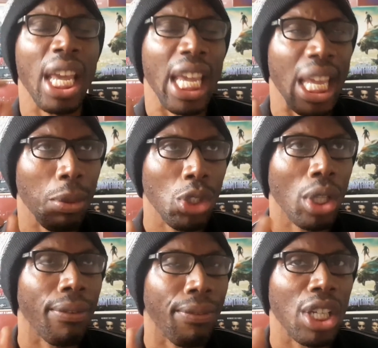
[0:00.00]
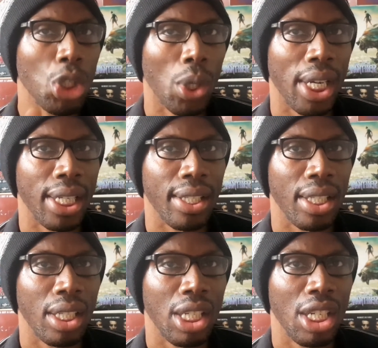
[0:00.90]
He was not the first choice
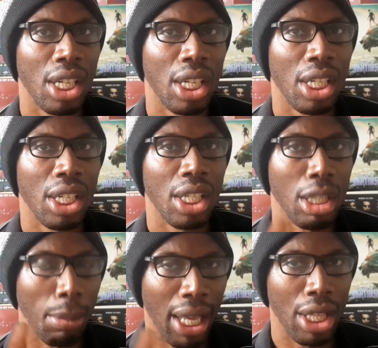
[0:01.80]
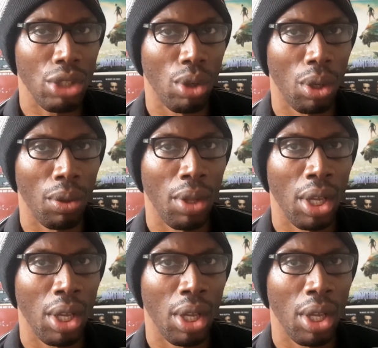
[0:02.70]
to play this role.